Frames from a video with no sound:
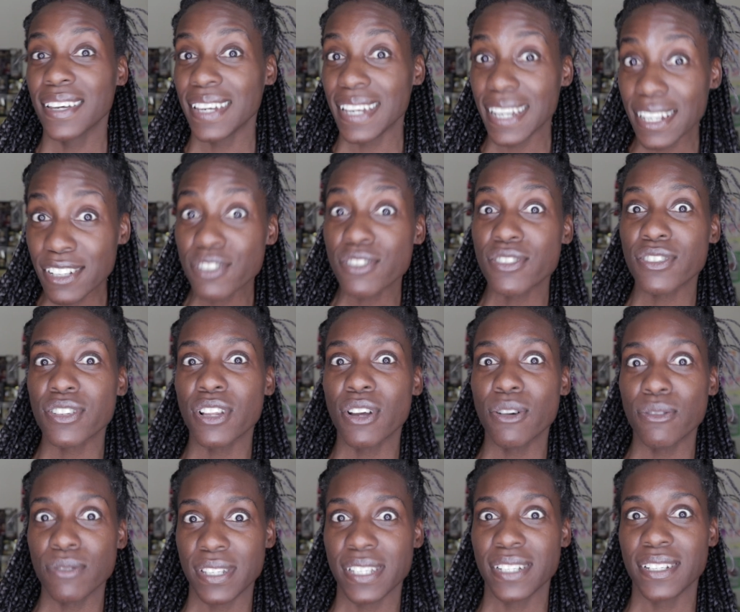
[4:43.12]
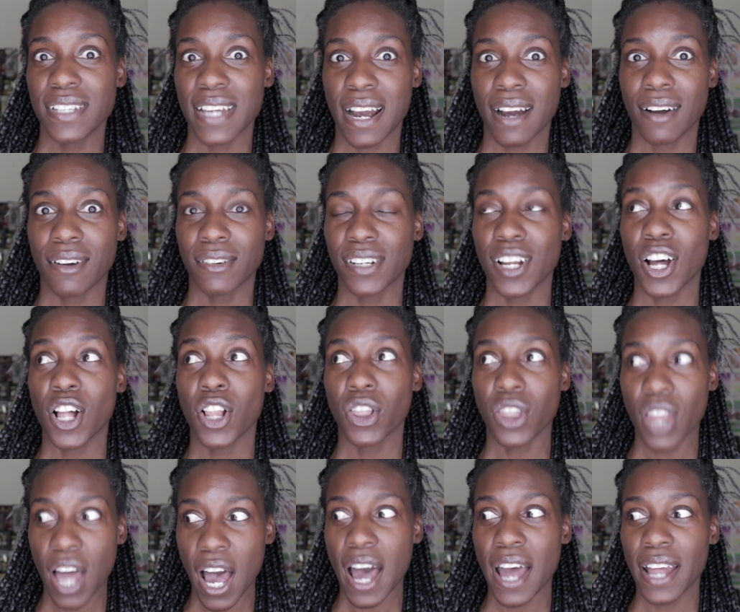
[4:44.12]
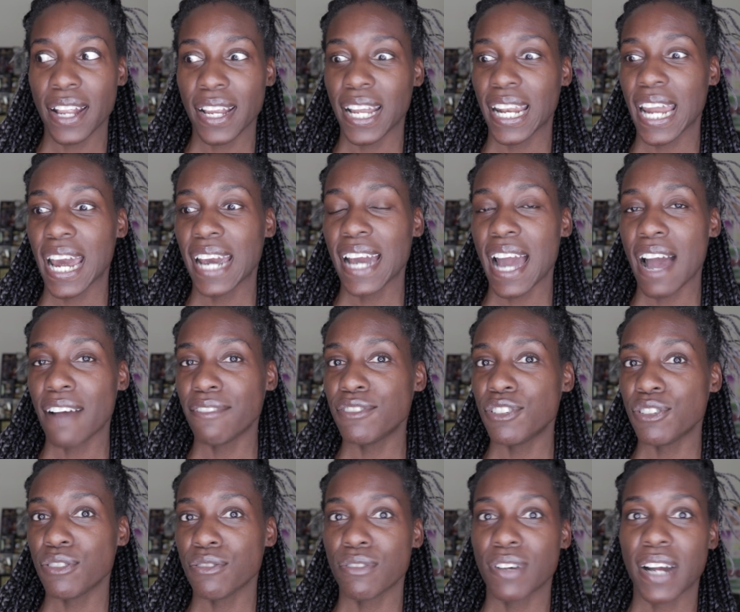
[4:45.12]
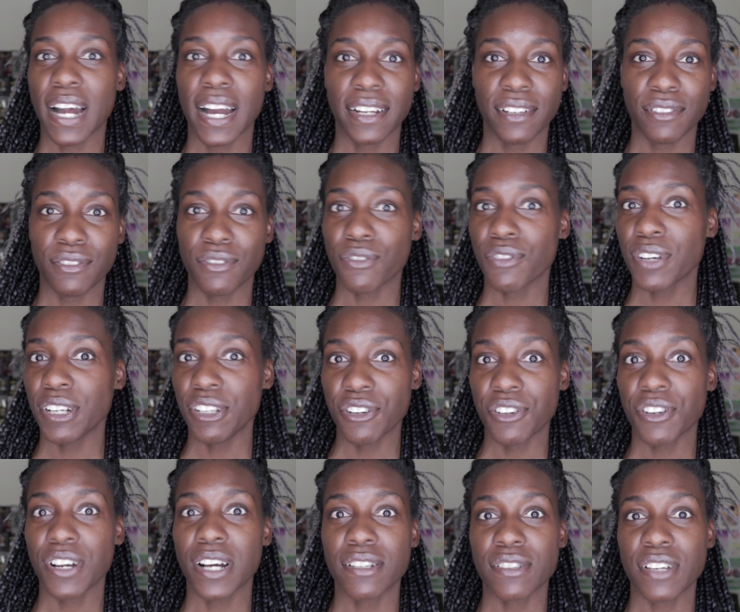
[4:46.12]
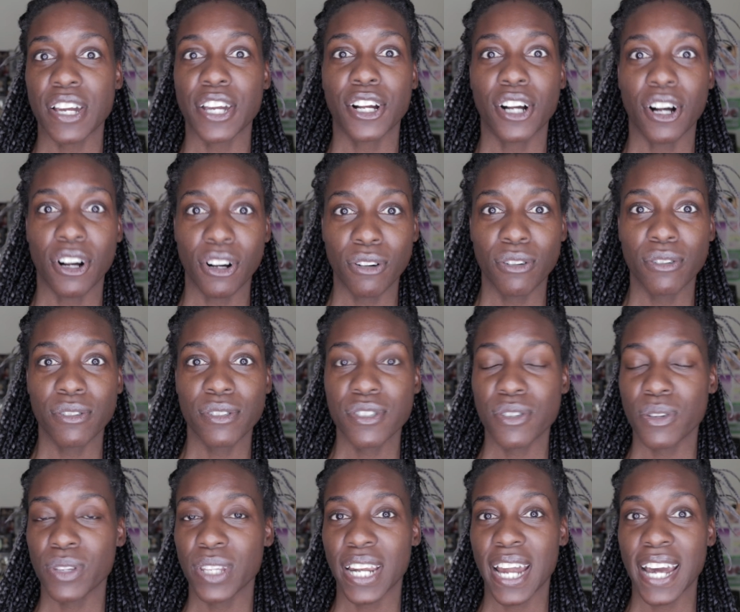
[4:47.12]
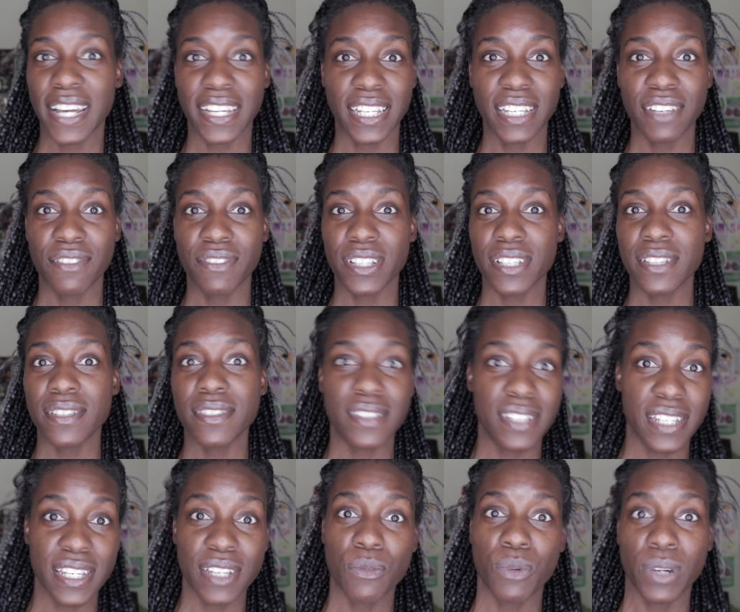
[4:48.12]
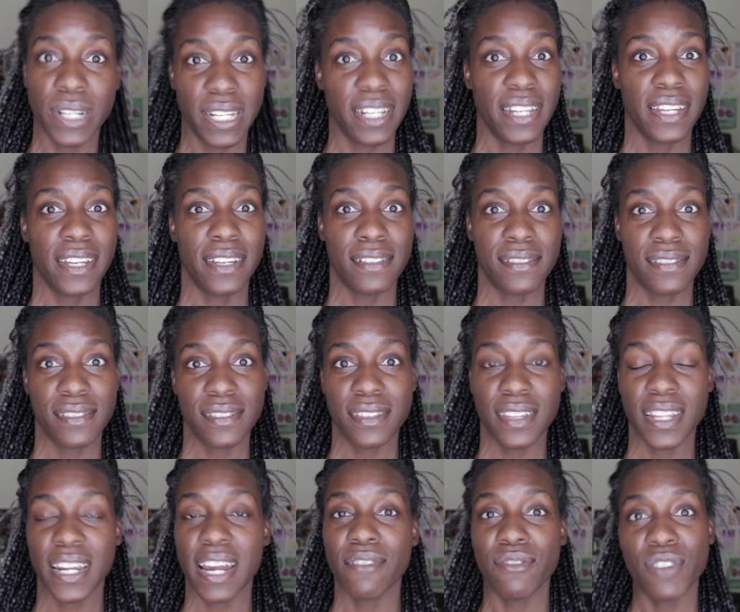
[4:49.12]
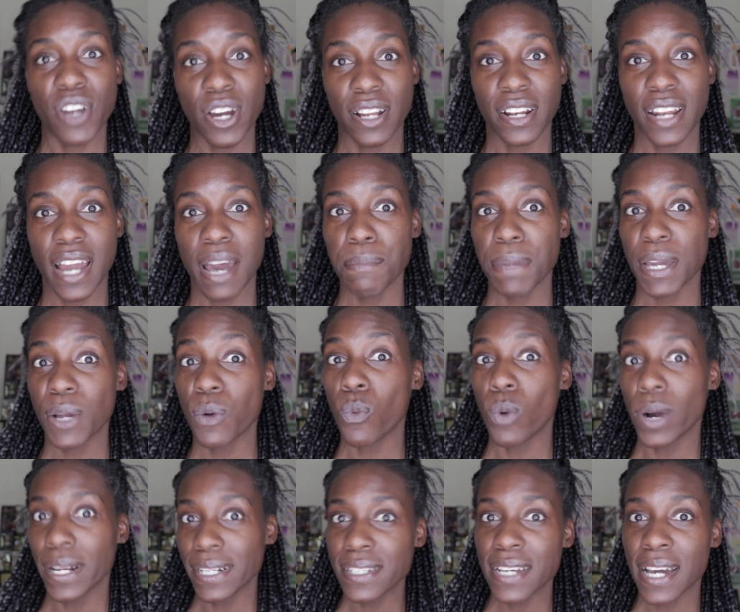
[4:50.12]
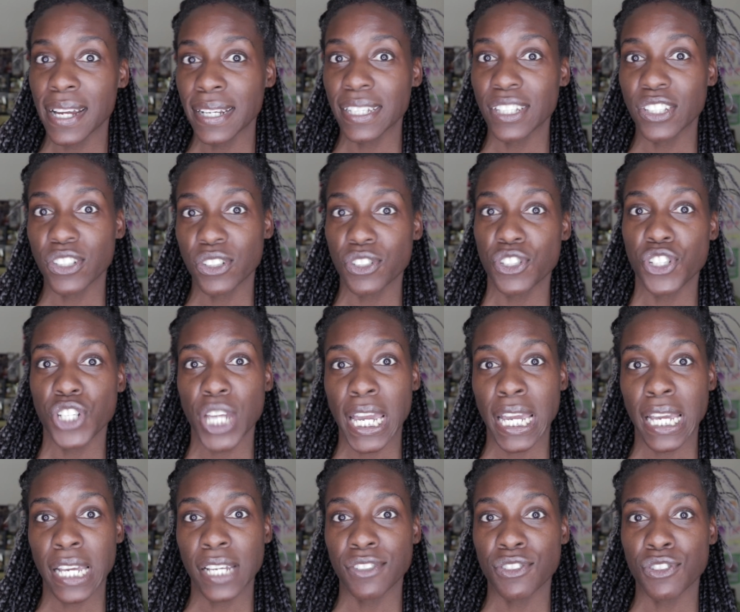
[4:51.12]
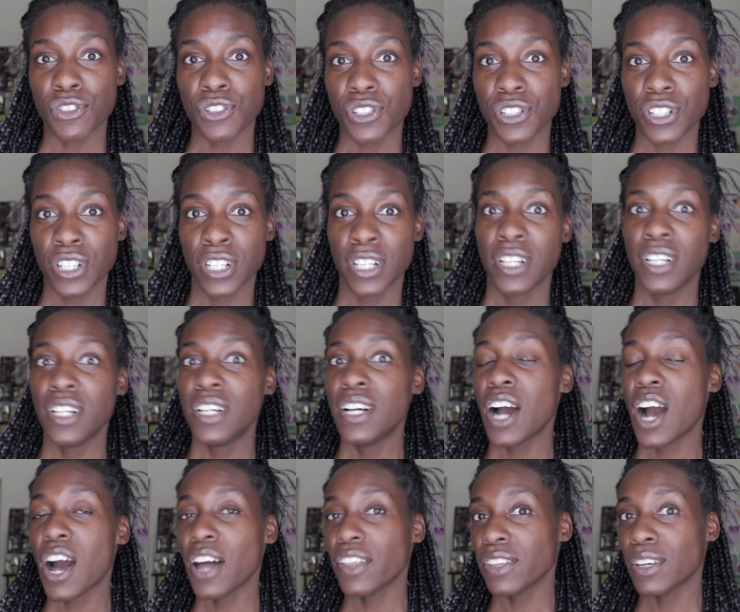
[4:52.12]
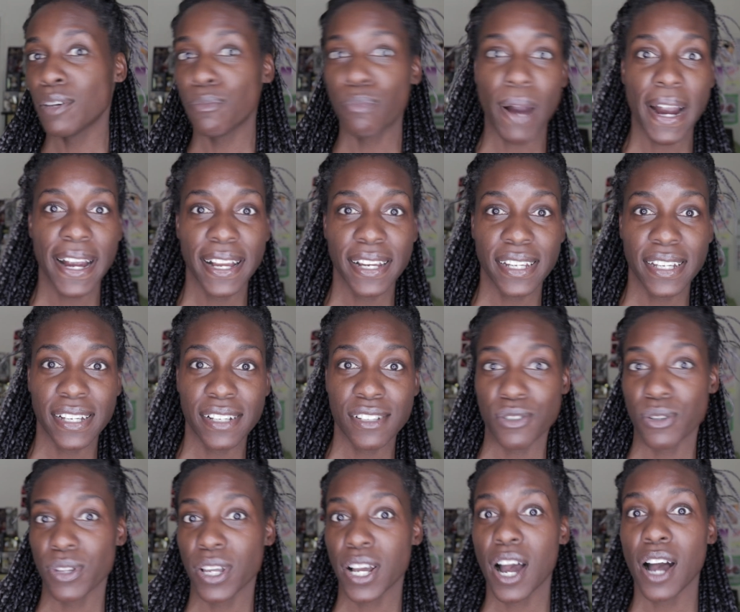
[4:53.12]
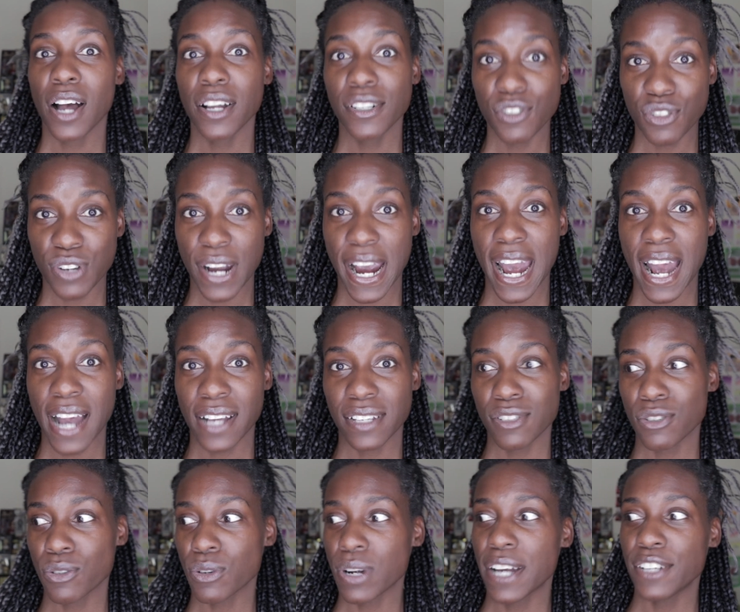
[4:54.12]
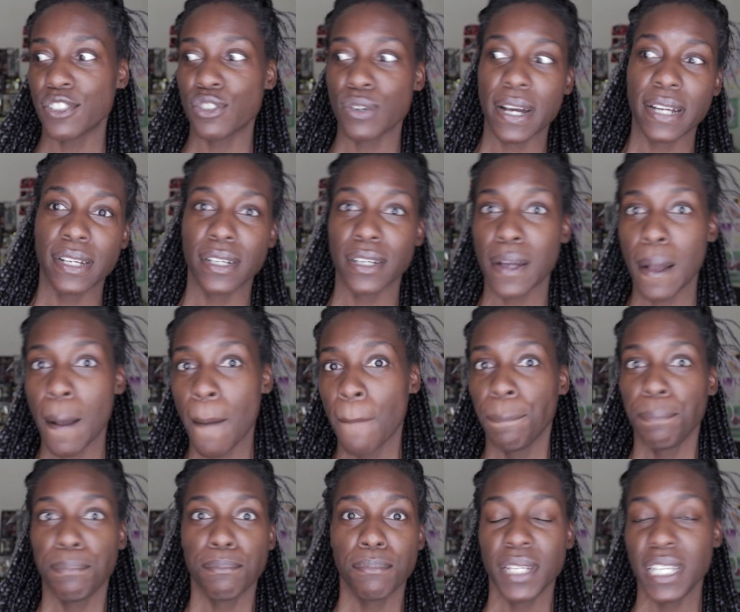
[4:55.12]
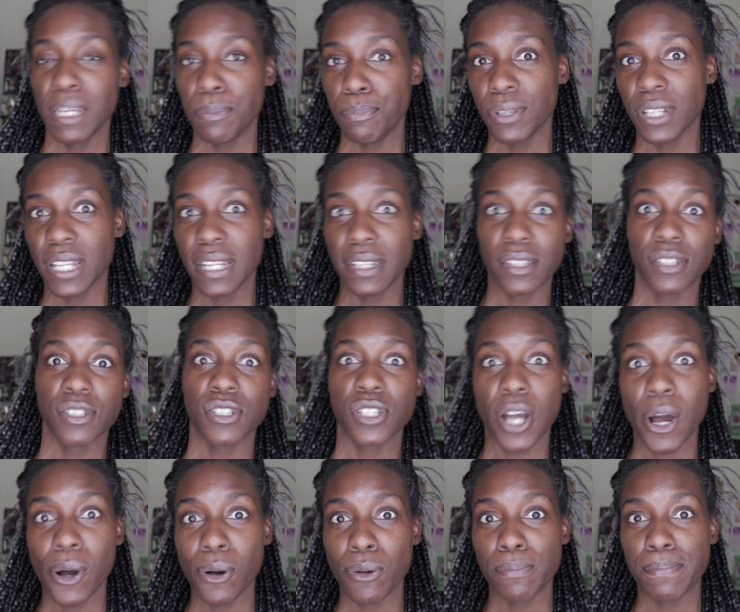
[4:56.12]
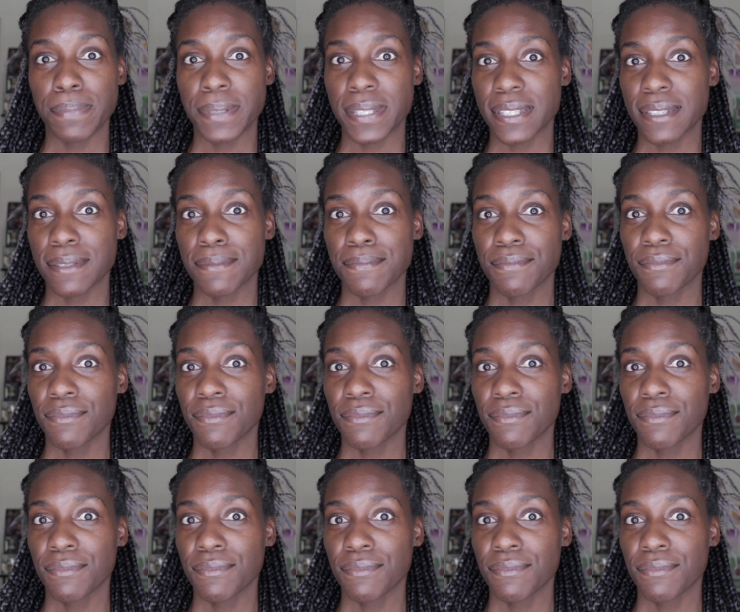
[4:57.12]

it slows it down a lot, and I have to kind of render as I go so that I can even see what it is that I've done. I make one tiny little change on the brightness or the contrast, or I try to manipulate the scopes,